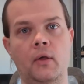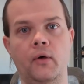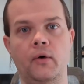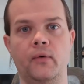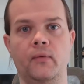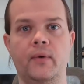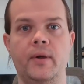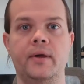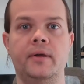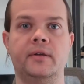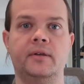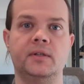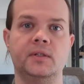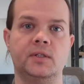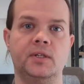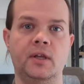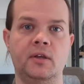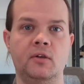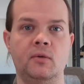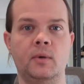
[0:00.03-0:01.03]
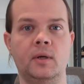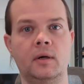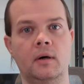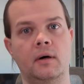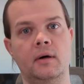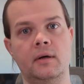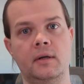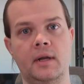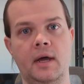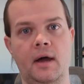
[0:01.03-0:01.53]
All right, continuing
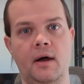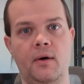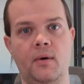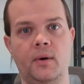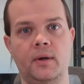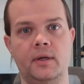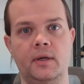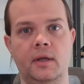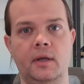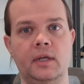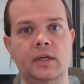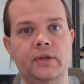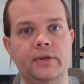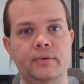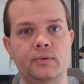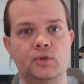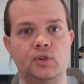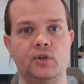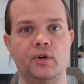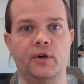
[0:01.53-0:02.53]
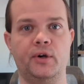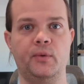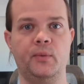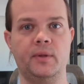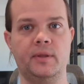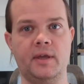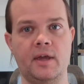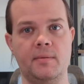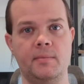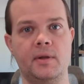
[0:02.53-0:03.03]
on our Getting You Started
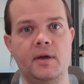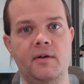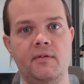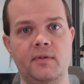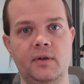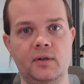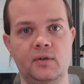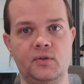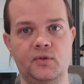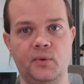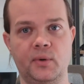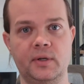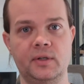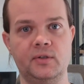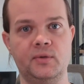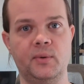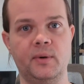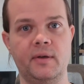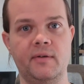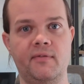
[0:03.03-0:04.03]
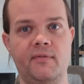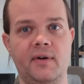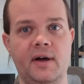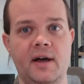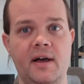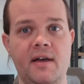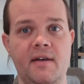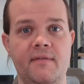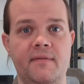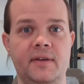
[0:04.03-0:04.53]
with Game Dev in
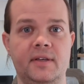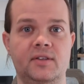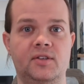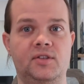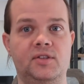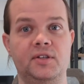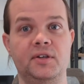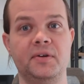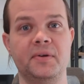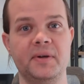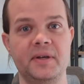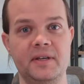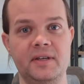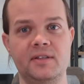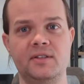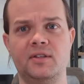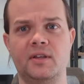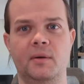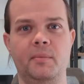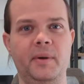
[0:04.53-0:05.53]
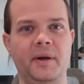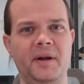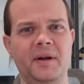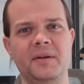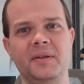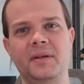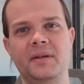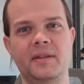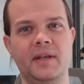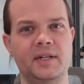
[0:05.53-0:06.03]
2025 series.
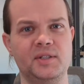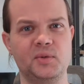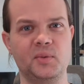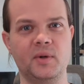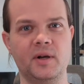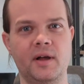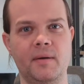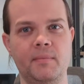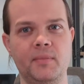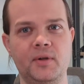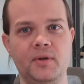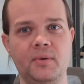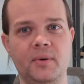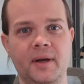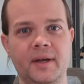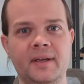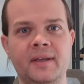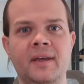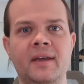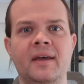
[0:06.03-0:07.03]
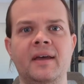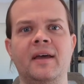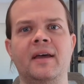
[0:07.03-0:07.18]
Apparently, that's what I'm doing.